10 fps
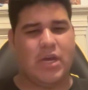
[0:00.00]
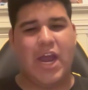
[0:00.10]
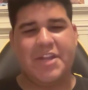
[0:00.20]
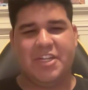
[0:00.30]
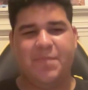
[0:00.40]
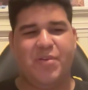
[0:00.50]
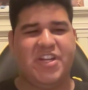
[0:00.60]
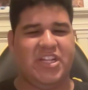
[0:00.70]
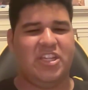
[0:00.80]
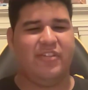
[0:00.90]
I did
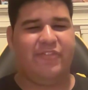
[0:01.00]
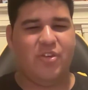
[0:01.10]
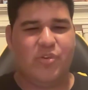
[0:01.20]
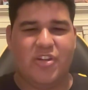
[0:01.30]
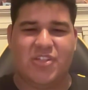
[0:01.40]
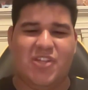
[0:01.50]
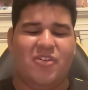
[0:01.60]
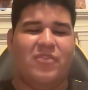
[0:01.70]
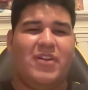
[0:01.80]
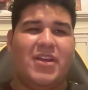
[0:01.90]
predict it a few years
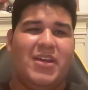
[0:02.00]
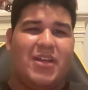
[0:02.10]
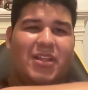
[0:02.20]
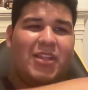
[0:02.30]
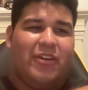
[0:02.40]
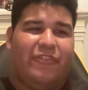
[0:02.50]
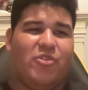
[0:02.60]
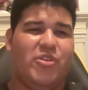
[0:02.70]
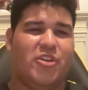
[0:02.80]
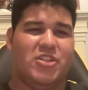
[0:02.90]
though. A
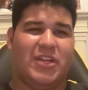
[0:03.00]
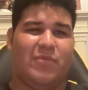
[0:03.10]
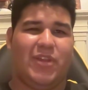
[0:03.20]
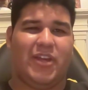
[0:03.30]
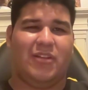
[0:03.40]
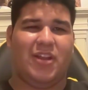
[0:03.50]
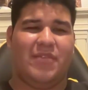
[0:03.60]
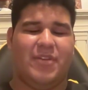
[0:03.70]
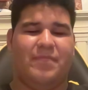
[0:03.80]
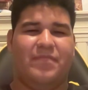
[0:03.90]
few years, like well, like not
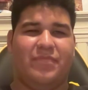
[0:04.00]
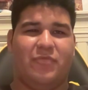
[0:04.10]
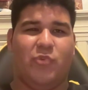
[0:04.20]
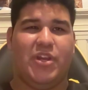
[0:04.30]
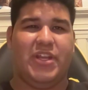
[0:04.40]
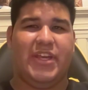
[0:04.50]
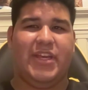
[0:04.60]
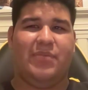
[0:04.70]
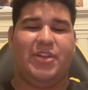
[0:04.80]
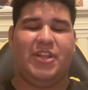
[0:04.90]
even when
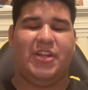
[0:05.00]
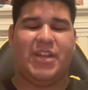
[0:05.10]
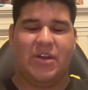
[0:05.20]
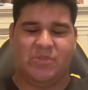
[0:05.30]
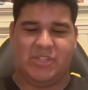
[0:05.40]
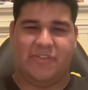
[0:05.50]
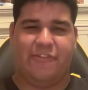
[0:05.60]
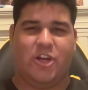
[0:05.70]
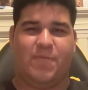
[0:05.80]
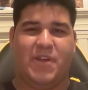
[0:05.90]
they when they announced that
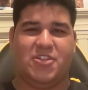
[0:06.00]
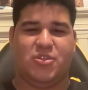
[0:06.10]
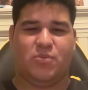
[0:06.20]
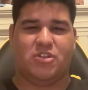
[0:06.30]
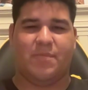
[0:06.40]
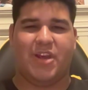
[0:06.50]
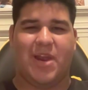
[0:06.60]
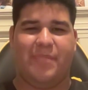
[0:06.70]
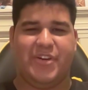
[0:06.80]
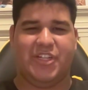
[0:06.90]
Fighter Pass Two was coming. I
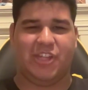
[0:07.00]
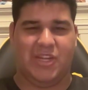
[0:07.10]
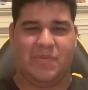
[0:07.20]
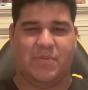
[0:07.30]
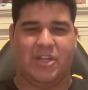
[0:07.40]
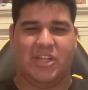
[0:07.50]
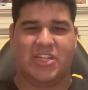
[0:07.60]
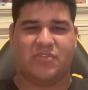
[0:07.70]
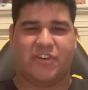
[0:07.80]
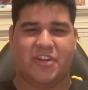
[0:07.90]
predicted he would be the
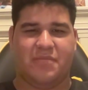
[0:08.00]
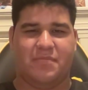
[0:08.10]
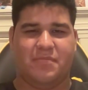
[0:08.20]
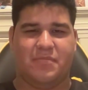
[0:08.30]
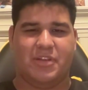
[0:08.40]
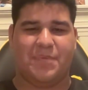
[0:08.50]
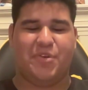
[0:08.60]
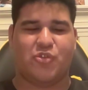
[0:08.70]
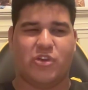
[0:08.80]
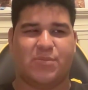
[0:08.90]
last fighter. I put
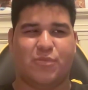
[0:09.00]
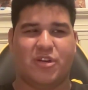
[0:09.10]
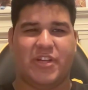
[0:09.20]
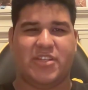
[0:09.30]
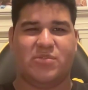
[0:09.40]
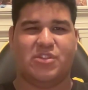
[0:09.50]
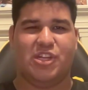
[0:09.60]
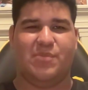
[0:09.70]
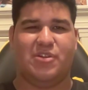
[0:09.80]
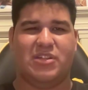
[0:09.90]
a question mark next to his
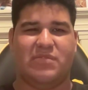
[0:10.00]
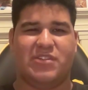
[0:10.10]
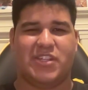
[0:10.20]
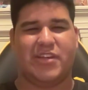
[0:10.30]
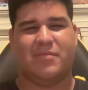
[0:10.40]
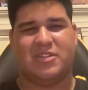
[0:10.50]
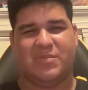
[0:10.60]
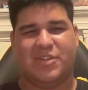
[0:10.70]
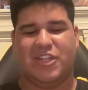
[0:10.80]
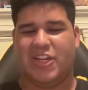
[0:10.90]
name because I was like, is
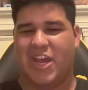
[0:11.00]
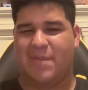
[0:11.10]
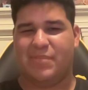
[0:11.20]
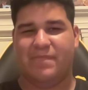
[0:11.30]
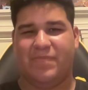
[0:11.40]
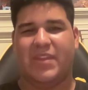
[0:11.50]
it really gonna happen?